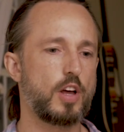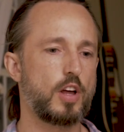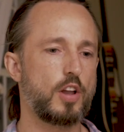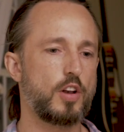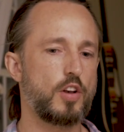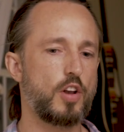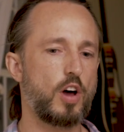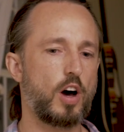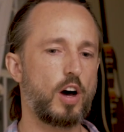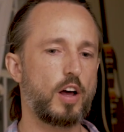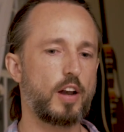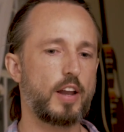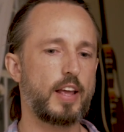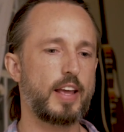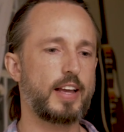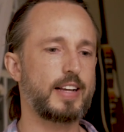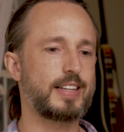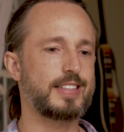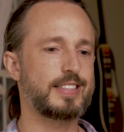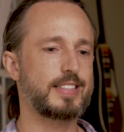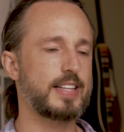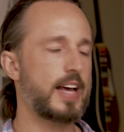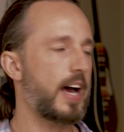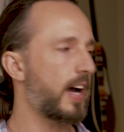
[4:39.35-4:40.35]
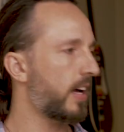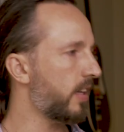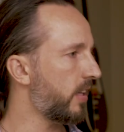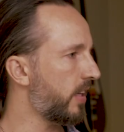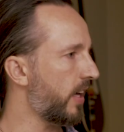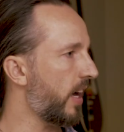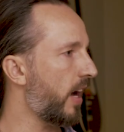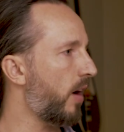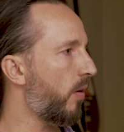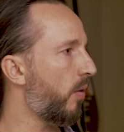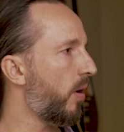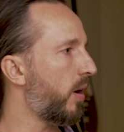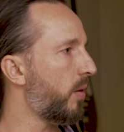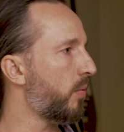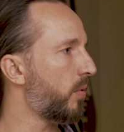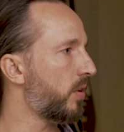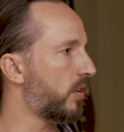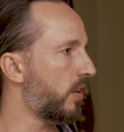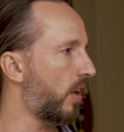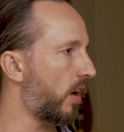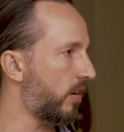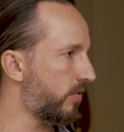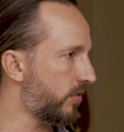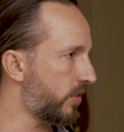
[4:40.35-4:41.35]
not exactly how I
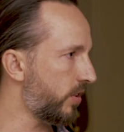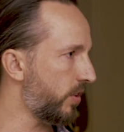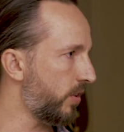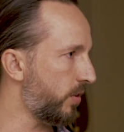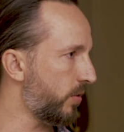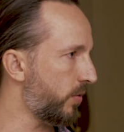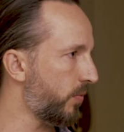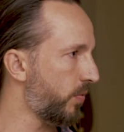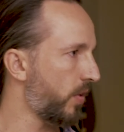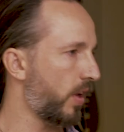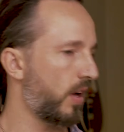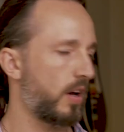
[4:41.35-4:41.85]
would love to.